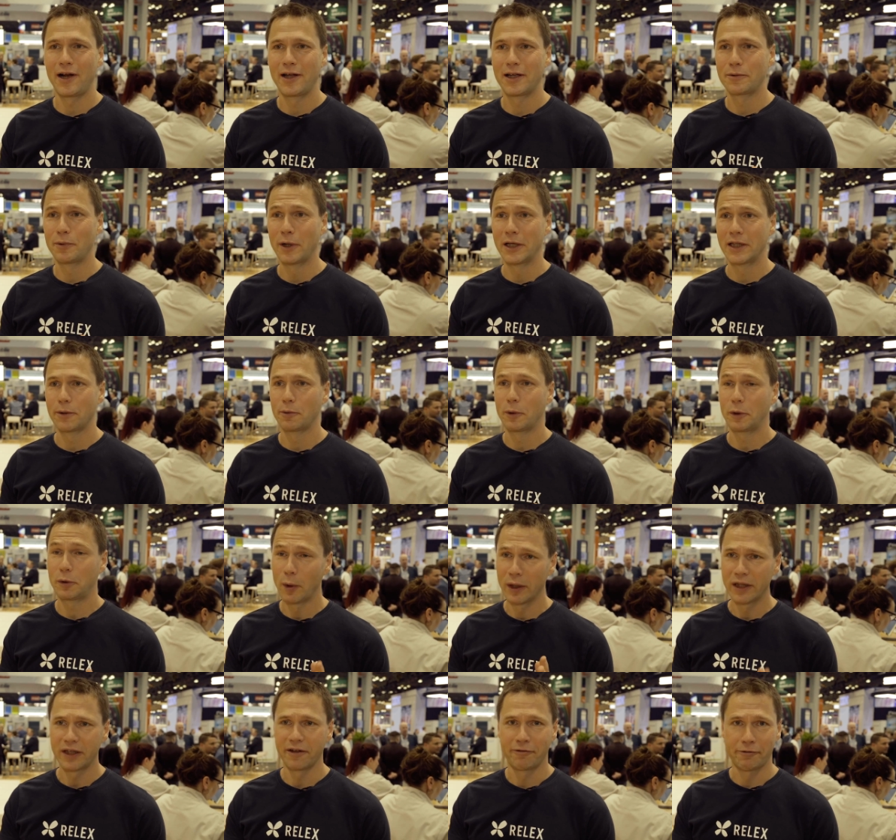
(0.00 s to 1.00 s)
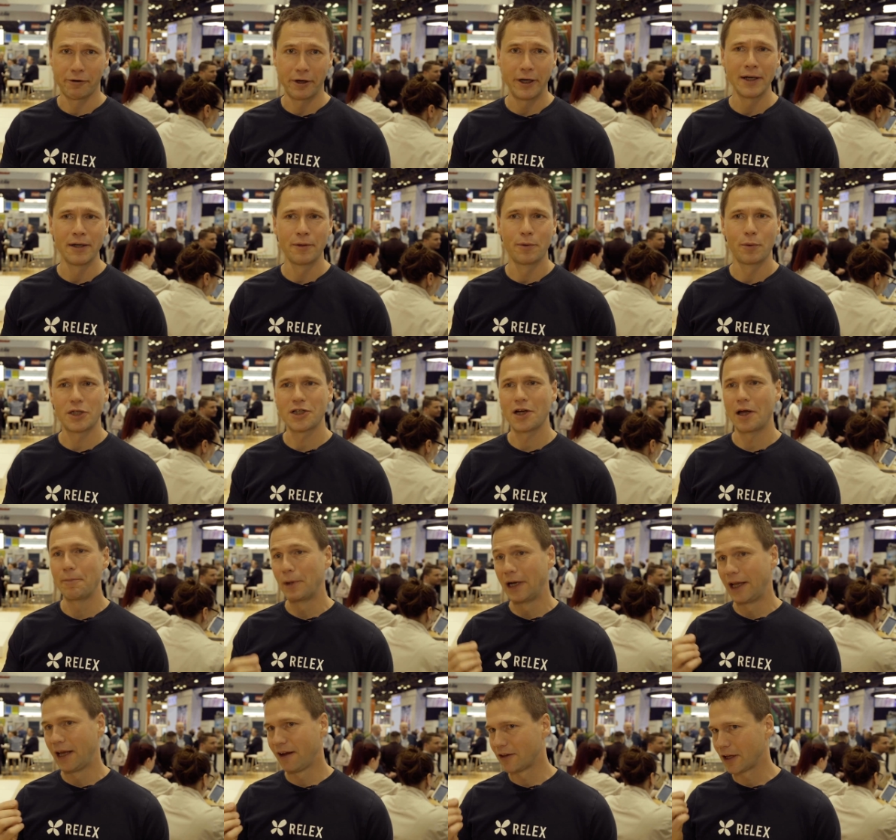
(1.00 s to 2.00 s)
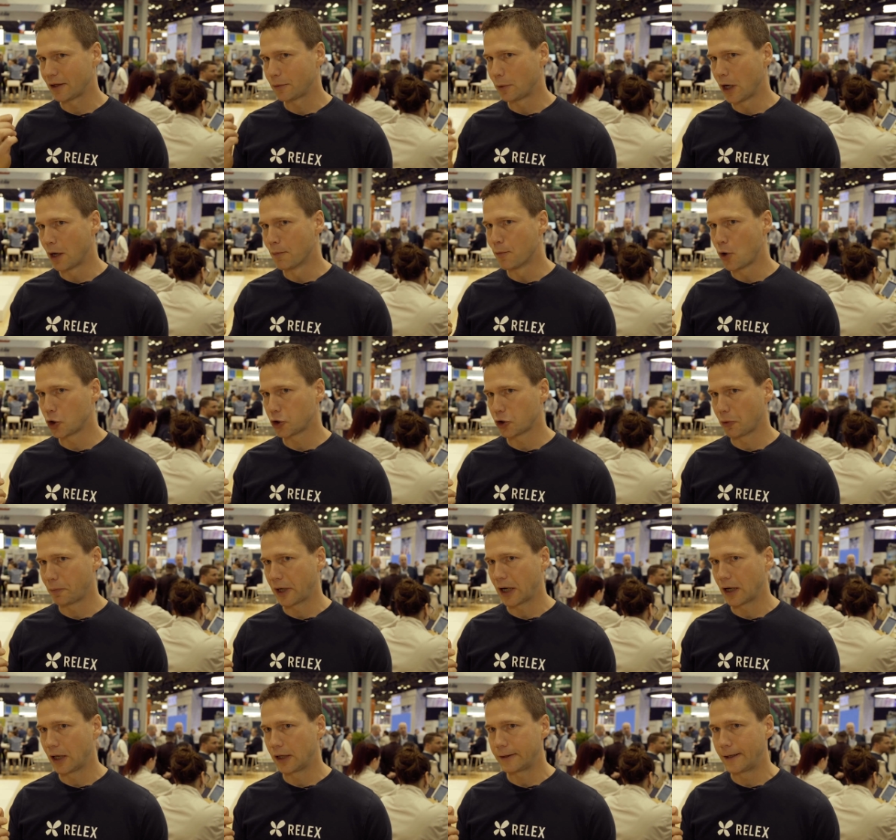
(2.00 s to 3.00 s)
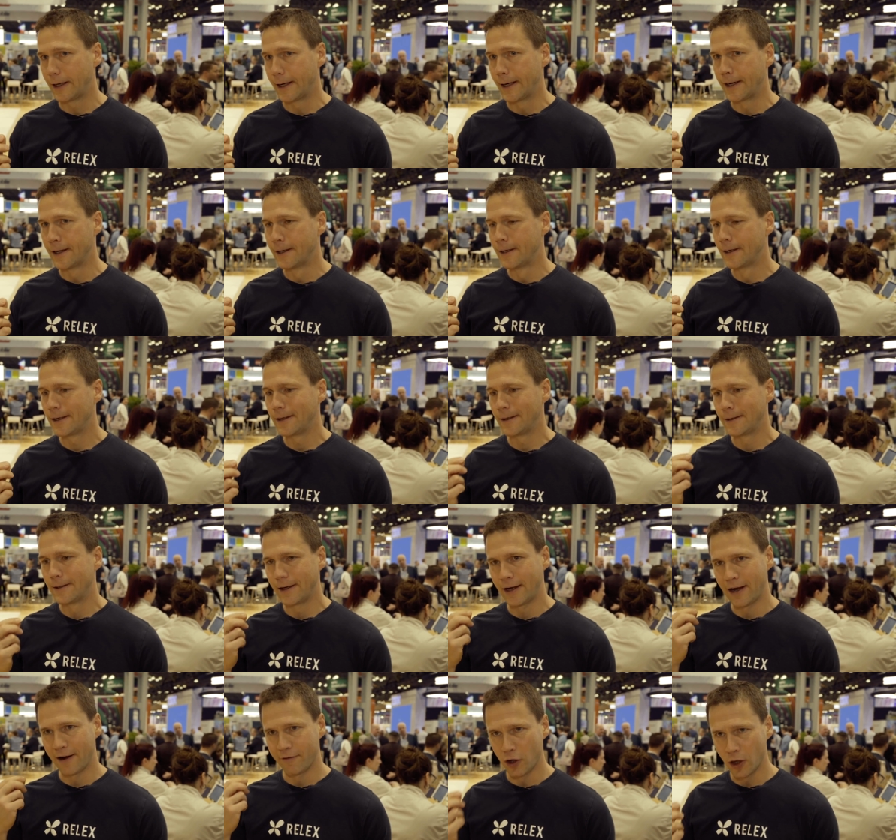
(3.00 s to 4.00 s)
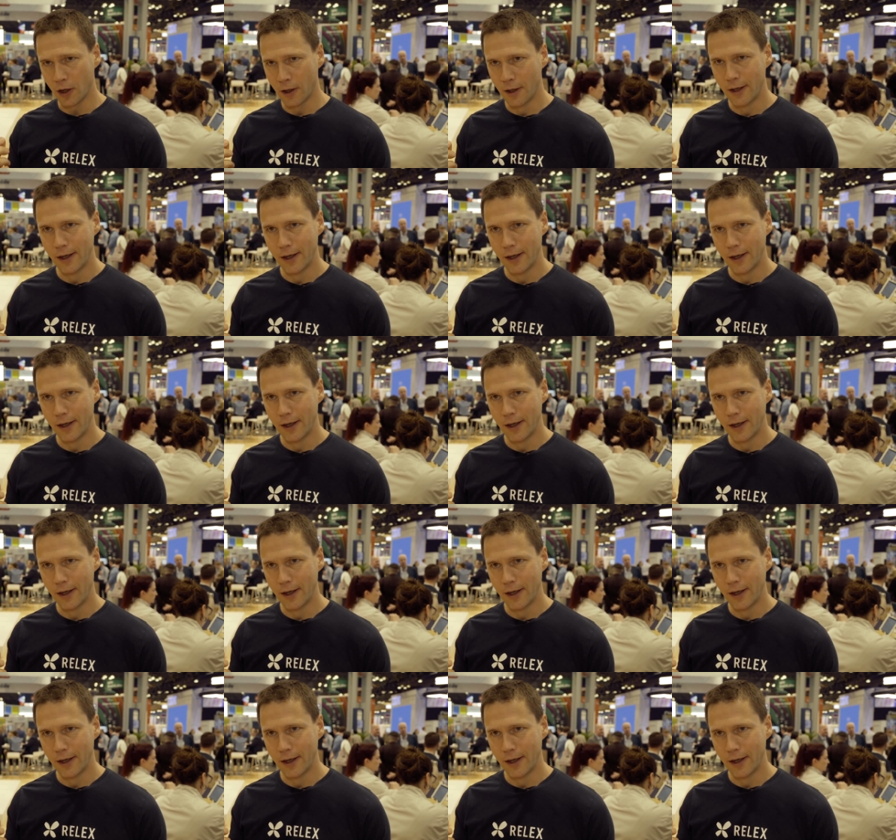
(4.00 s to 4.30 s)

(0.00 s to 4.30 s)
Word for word: in 2023, which I believe that we are more topical than ever,